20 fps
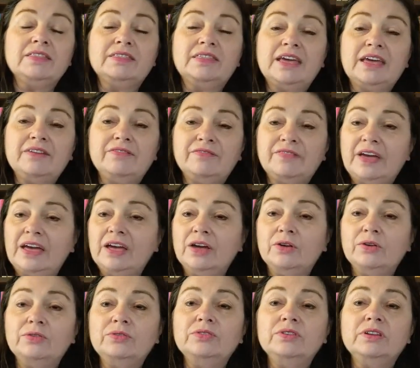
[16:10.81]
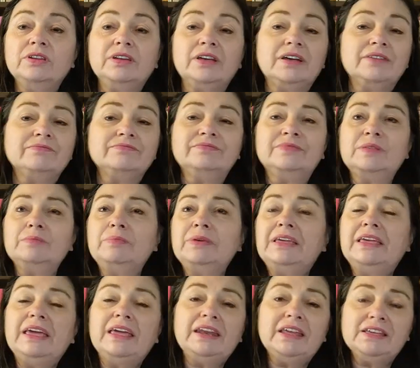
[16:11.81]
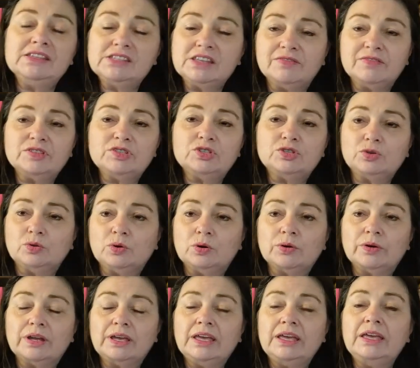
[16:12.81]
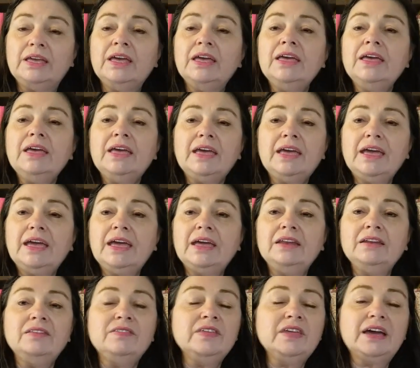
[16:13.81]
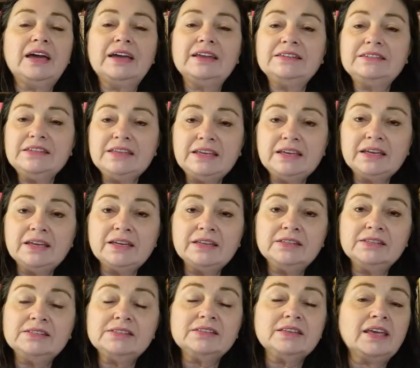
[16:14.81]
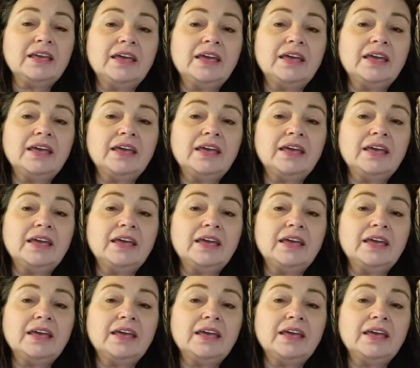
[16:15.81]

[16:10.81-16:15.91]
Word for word: They found the beginnings of a story and the ideas,